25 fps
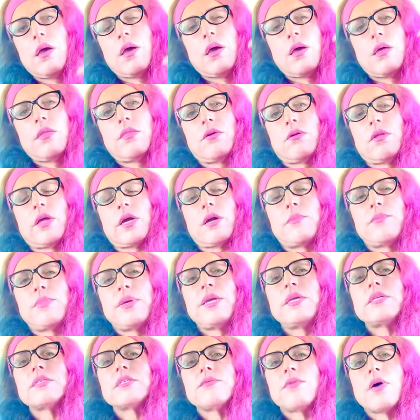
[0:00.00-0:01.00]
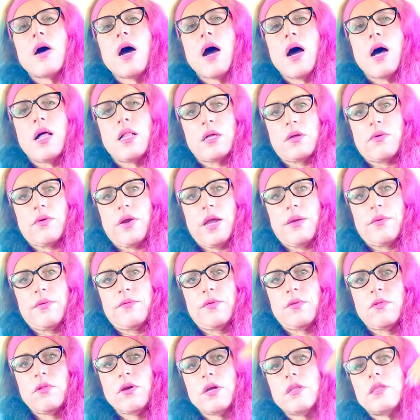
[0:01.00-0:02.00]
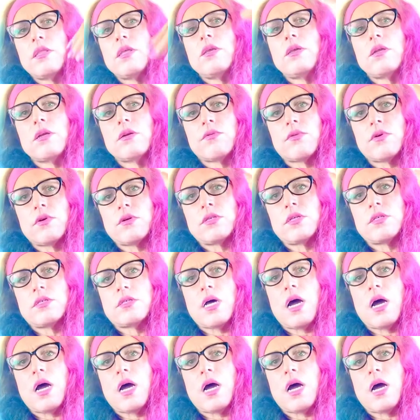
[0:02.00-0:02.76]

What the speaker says: They're like a piece of a hologram. If you look at the universe as a